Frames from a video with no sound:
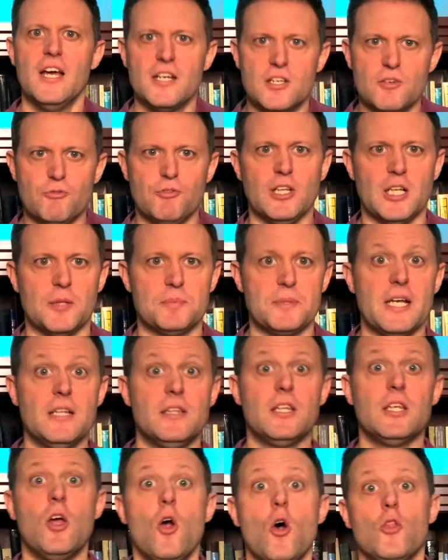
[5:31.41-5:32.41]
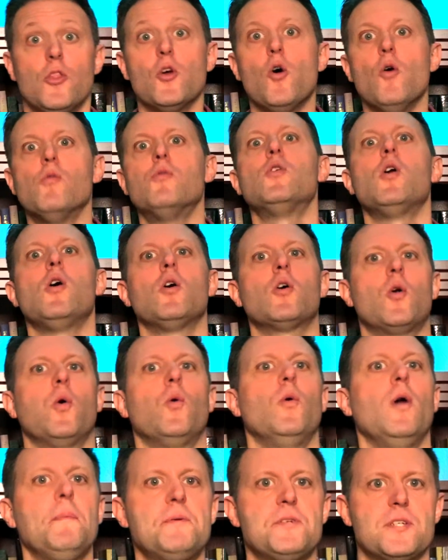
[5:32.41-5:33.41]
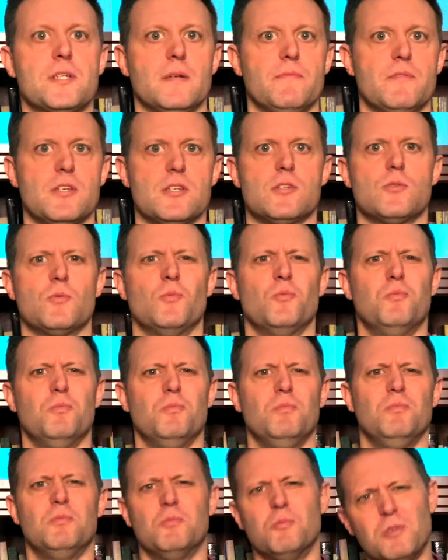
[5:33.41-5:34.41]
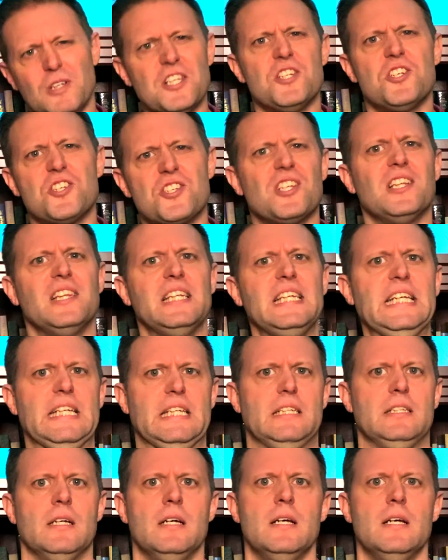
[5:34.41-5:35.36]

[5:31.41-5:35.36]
developed and the overall corruption of this religious elite.